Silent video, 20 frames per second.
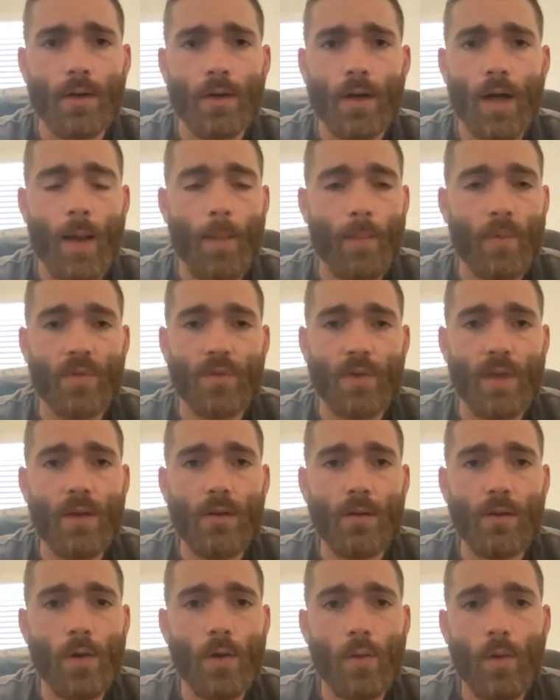because they
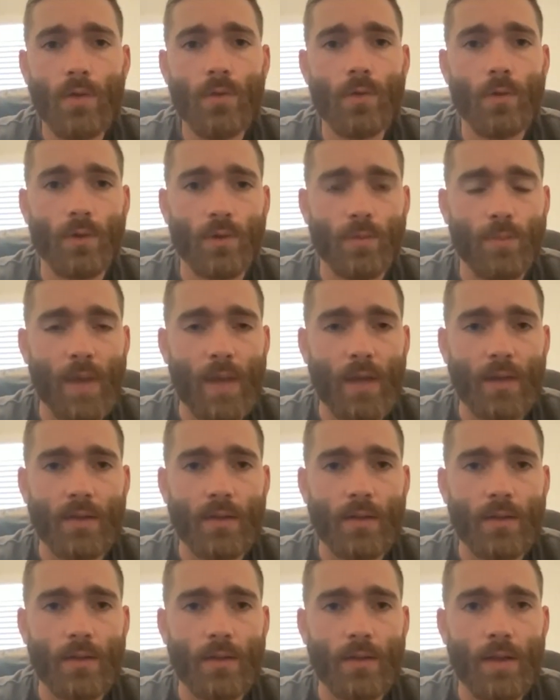don't know what to expect.
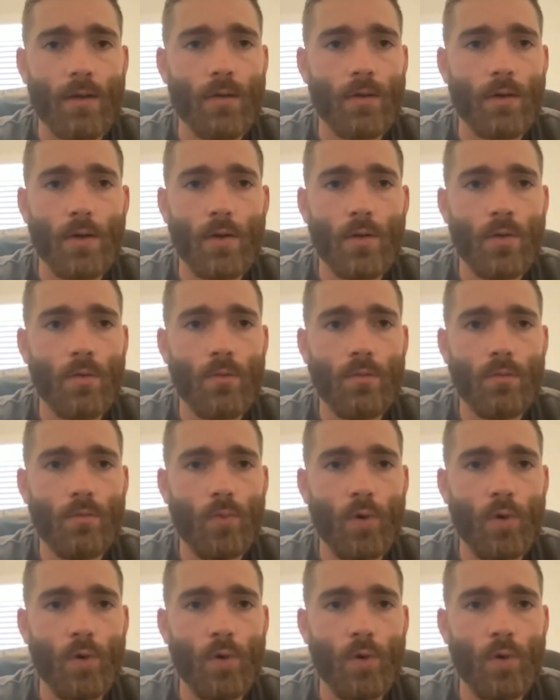They don't know
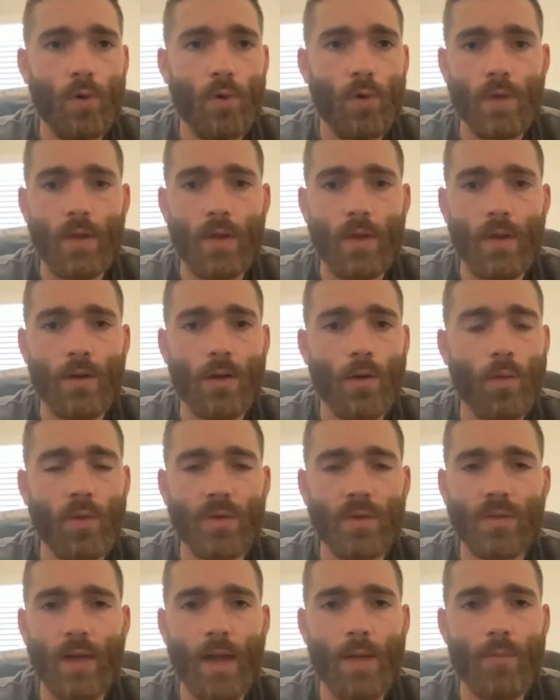what you do. They don't know
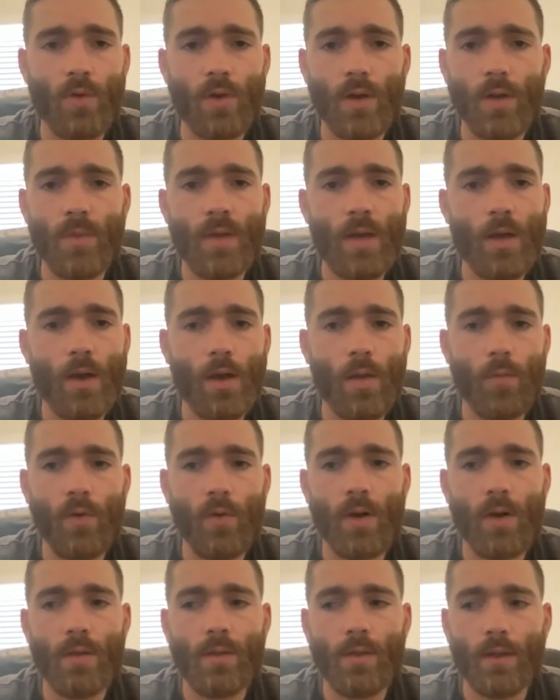what time you're going to be home or
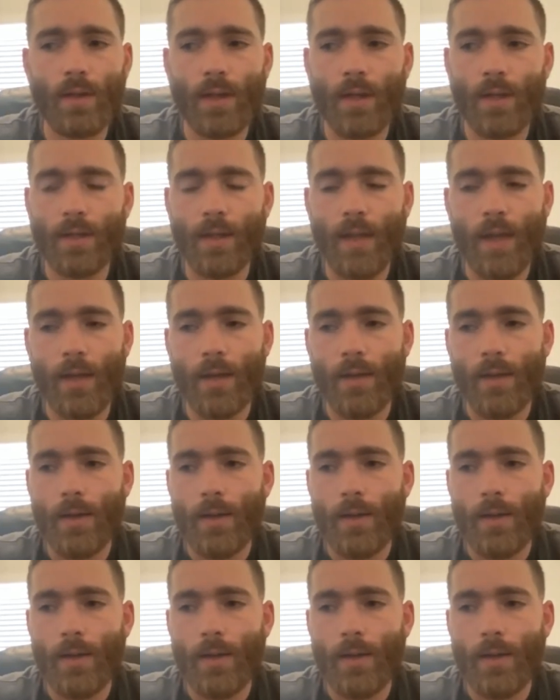anything like that.